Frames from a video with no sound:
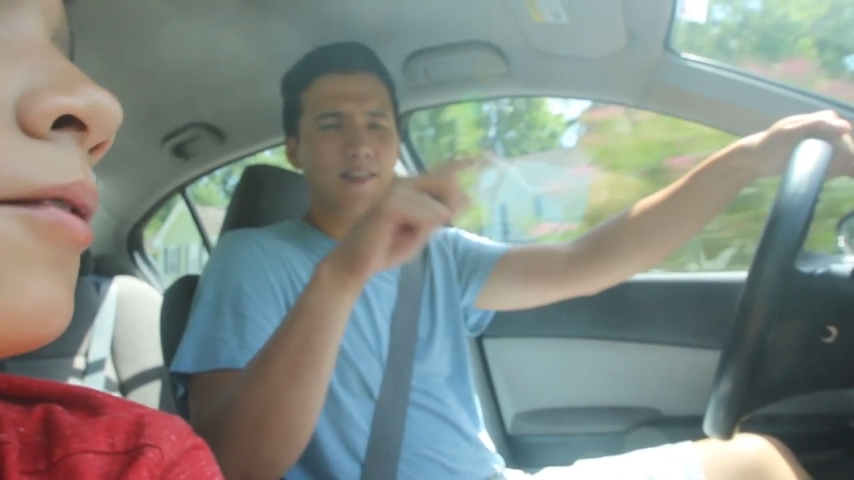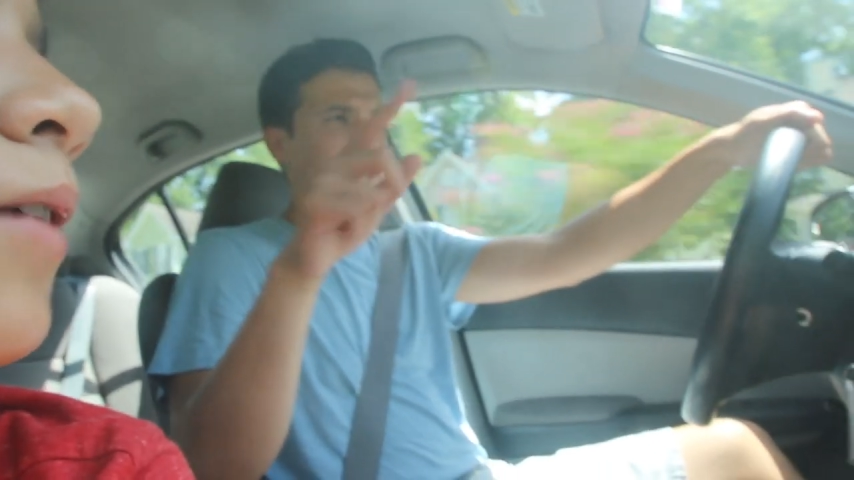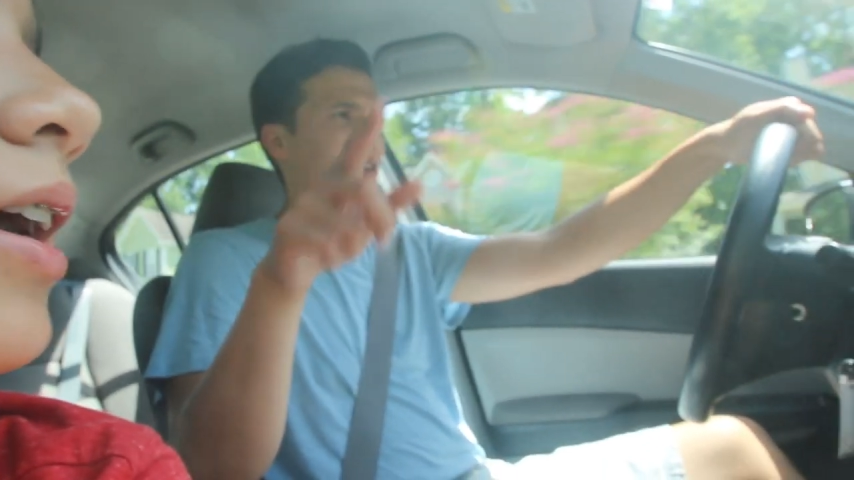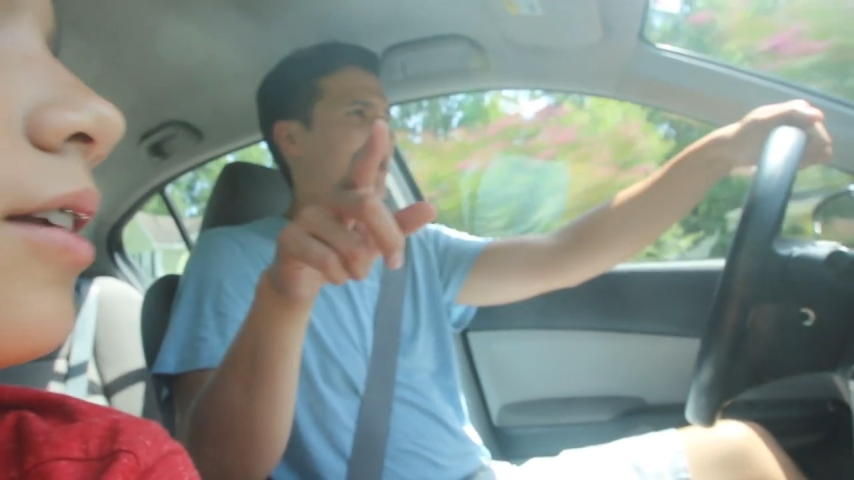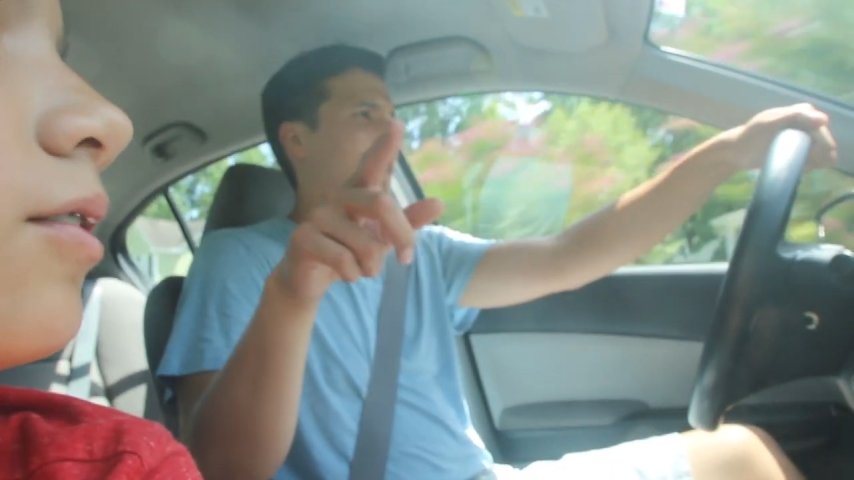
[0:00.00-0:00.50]

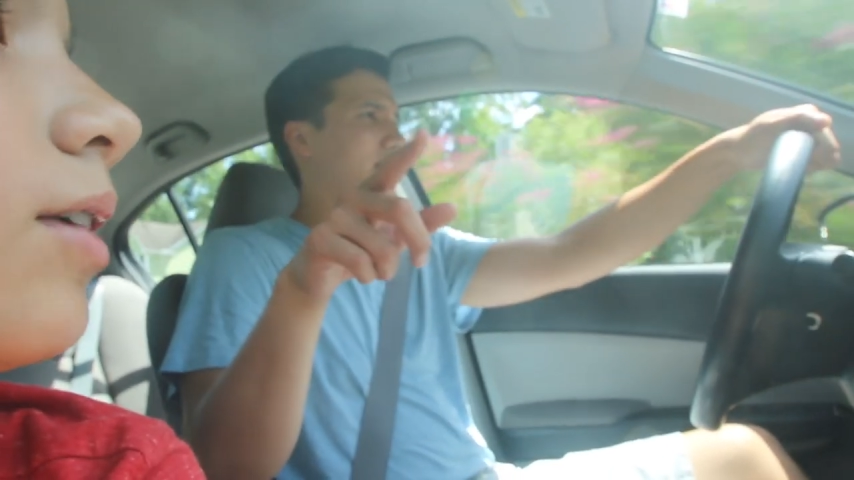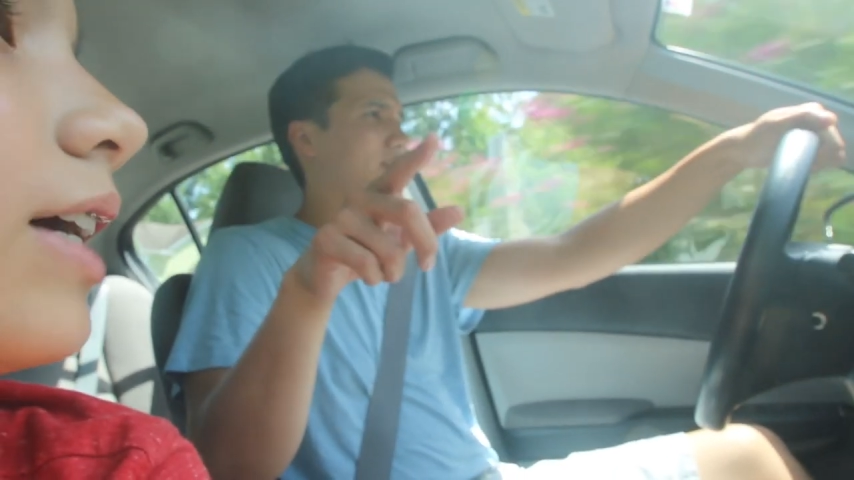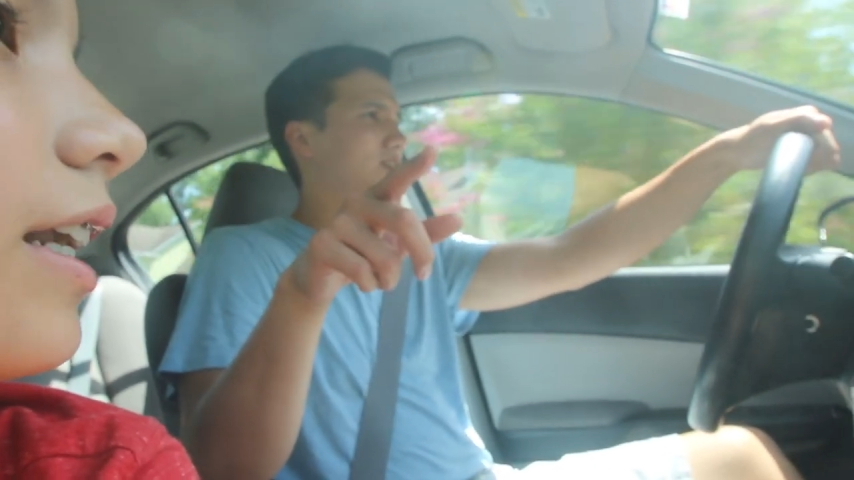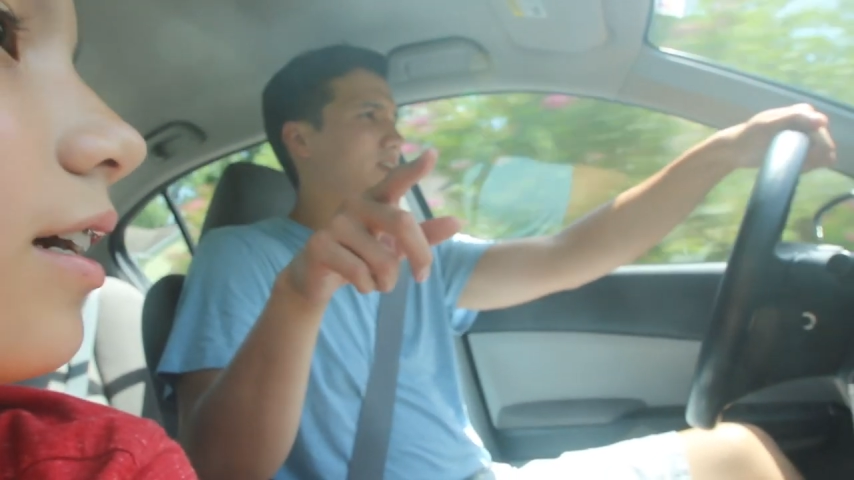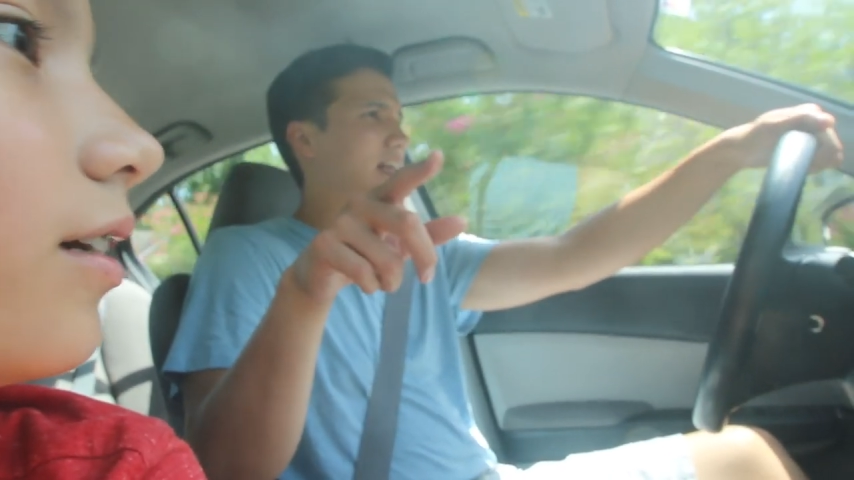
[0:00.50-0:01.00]
Wait, you I mean? what
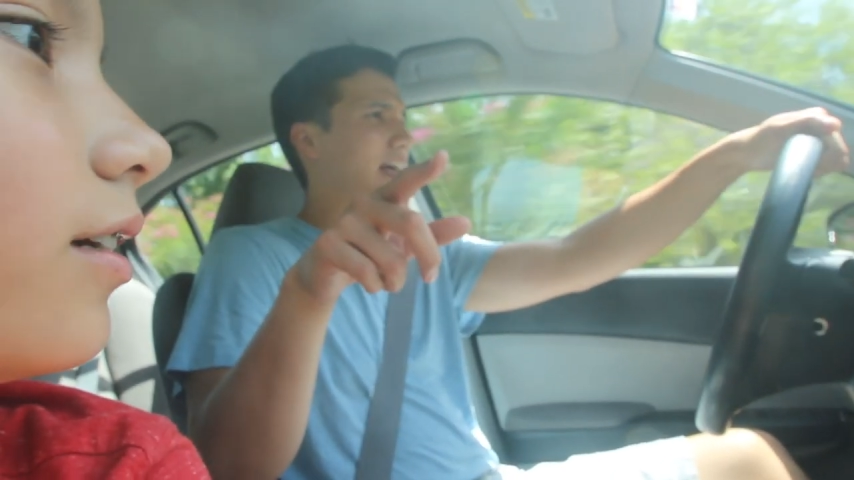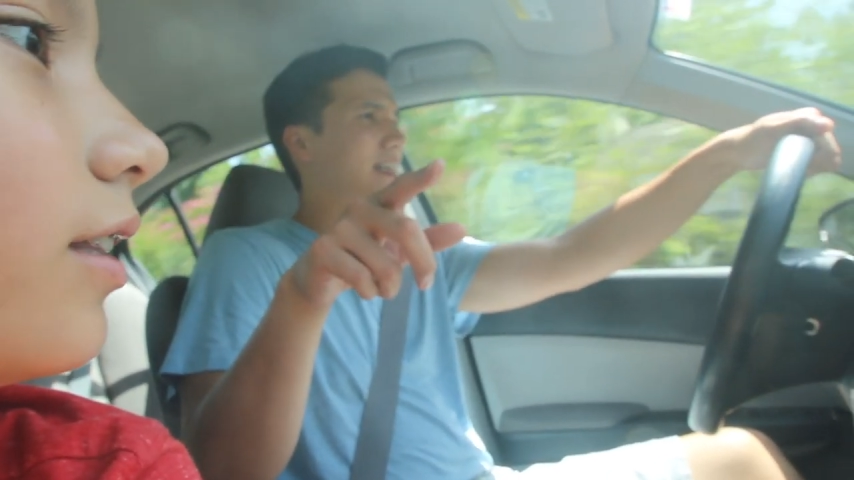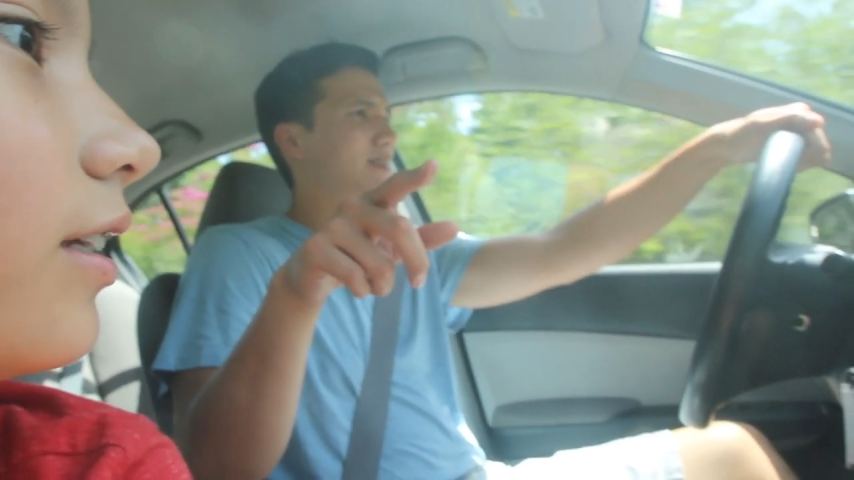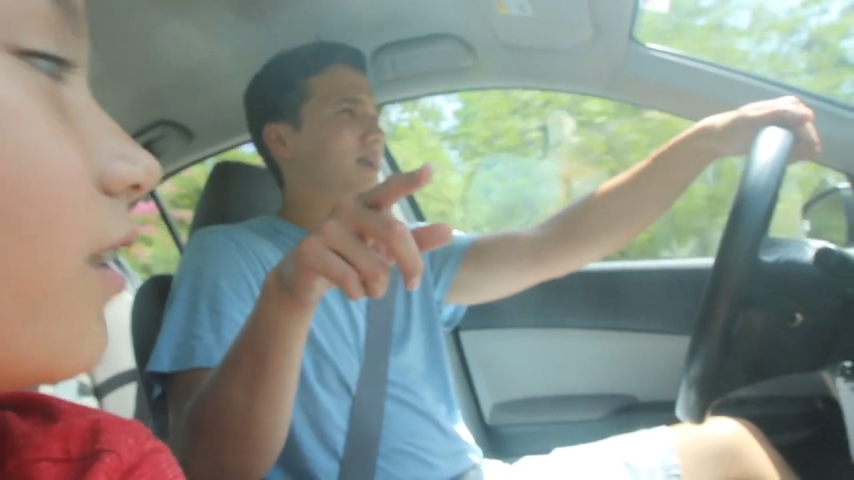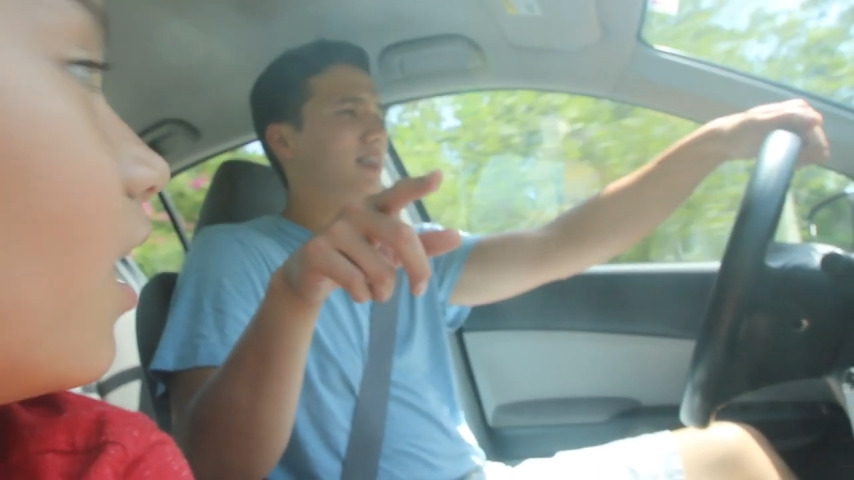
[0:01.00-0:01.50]
kind so of,
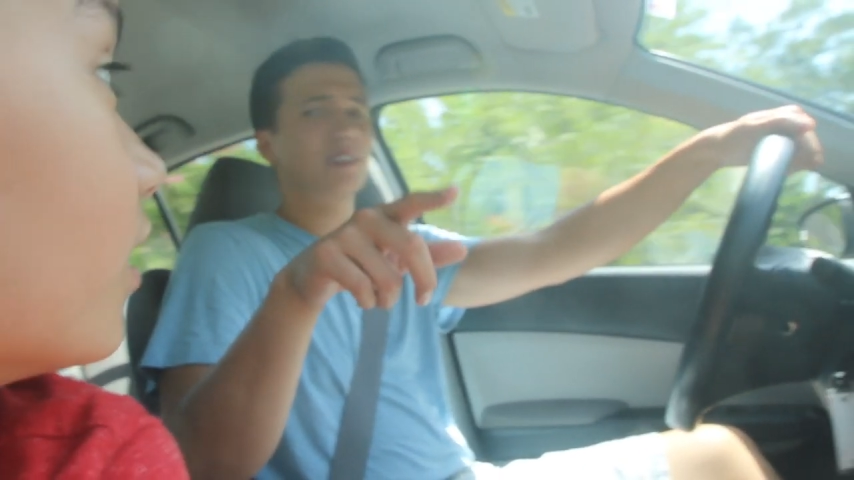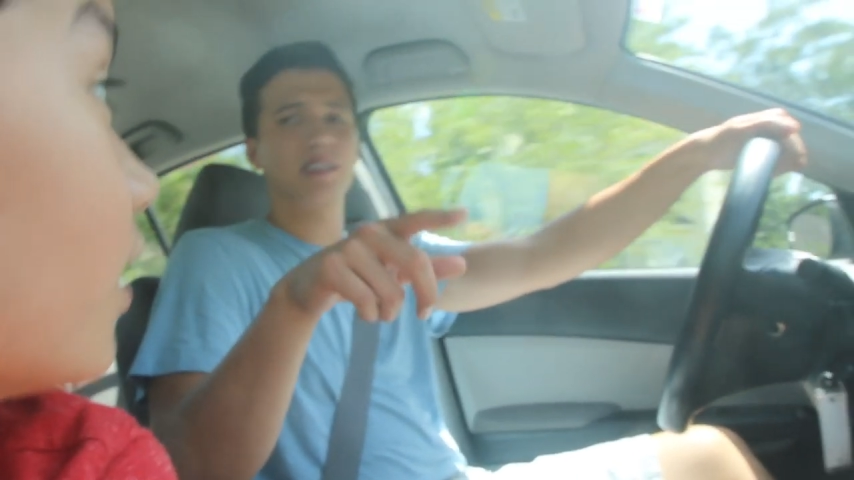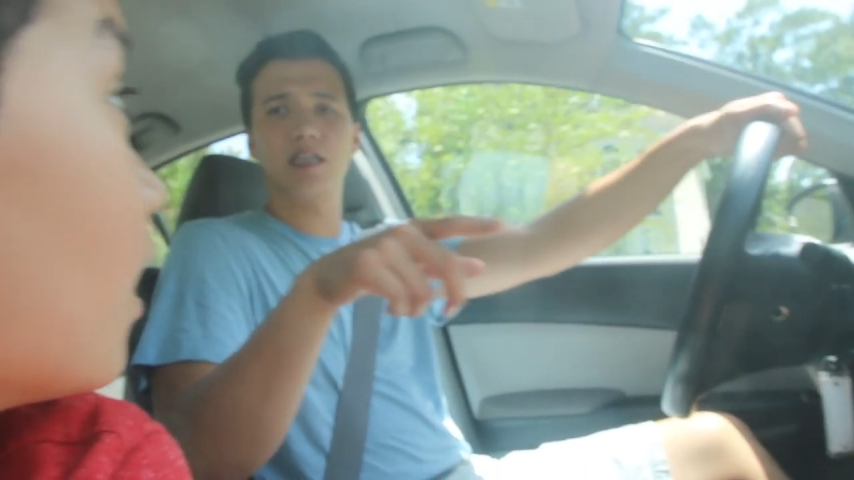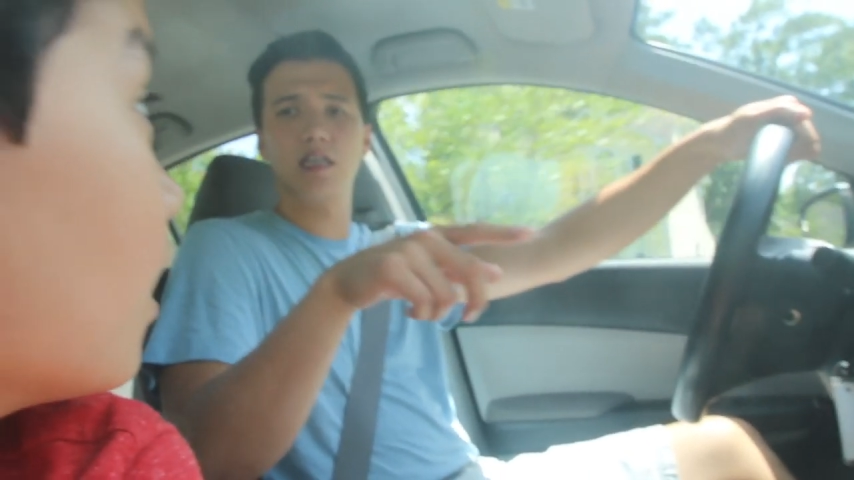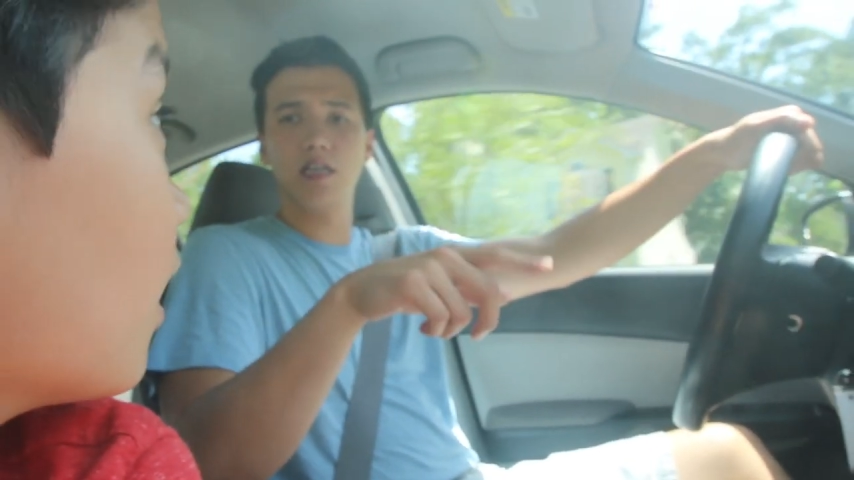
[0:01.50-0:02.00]
is it a means,
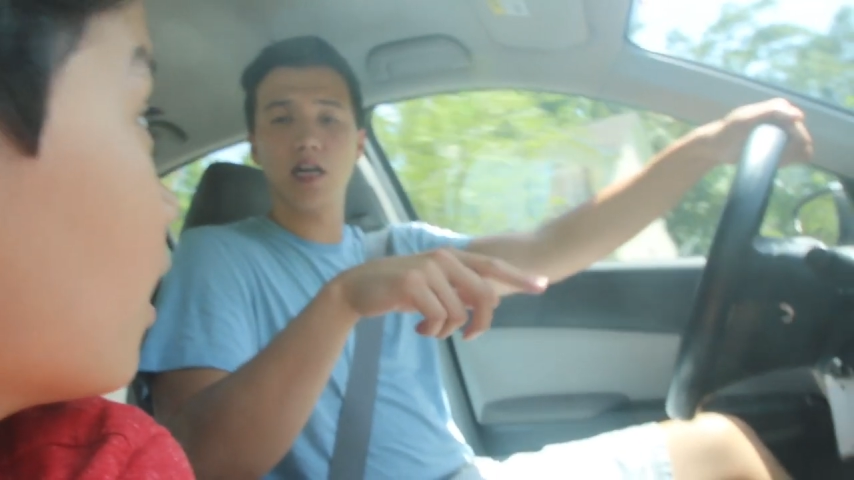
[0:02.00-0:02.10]
Honda?